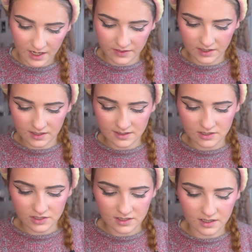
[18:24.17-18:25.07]
I think this is
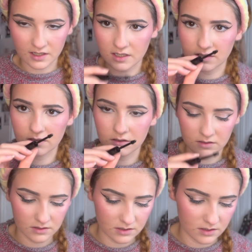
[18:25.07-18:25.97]
just like a little,
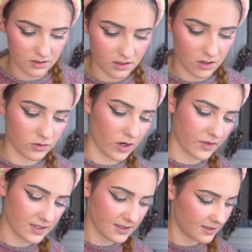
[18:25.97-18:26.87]
oh no,
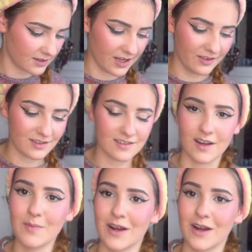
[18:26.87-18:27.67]
this is eyebrow